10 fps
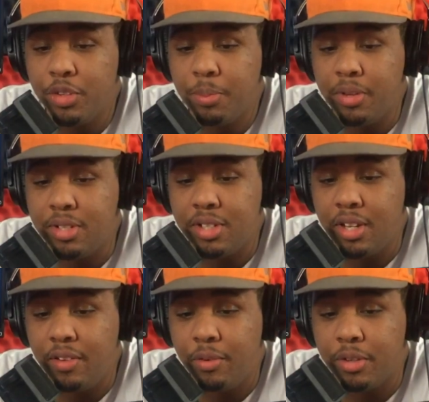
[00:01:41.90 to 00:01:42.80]
flow was pretty
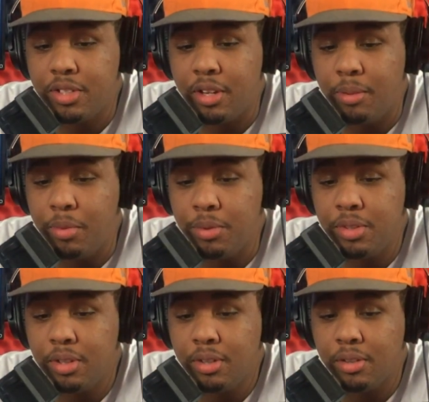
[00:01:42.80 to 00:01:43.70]
steady for a sound of
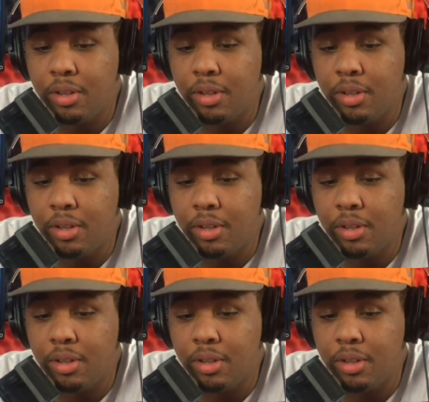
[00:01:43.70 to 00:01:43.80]
music.